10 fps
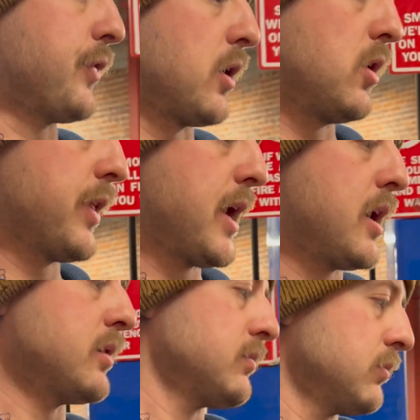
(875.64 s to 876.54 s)
and all
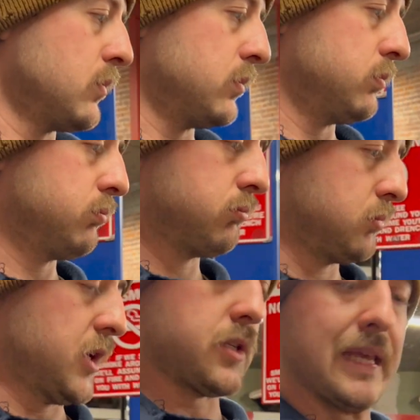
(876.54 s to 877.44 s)
that
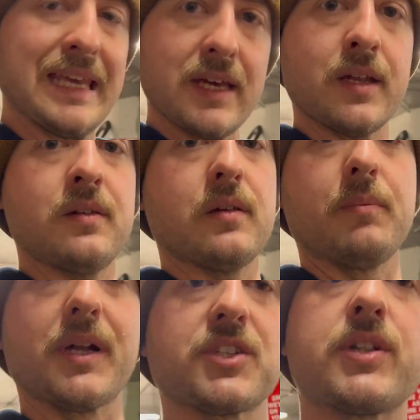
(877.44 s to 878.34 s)
is in,
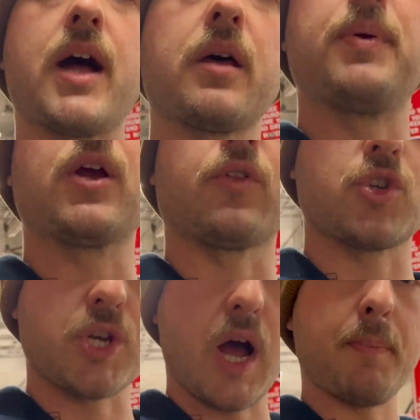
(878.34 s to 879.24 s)
but it's not up here at the
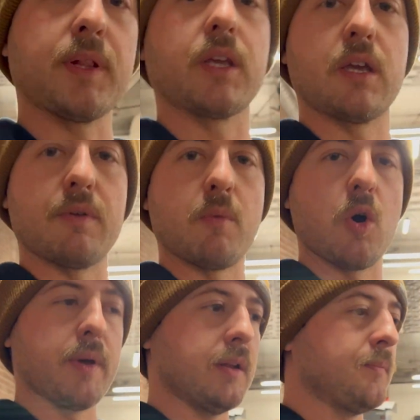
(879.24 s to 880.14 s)
shop at the given
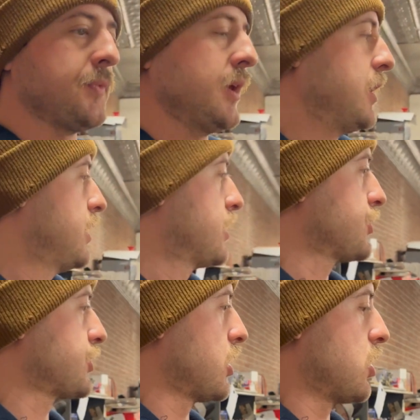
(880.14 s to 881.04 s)
moment.
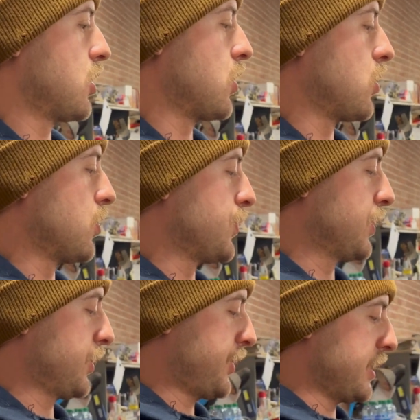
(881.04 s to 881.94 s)
So the
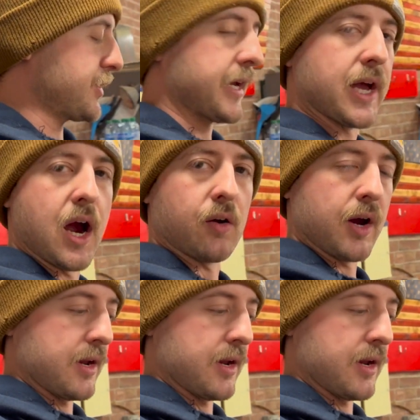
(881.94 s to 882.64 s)
only things I got right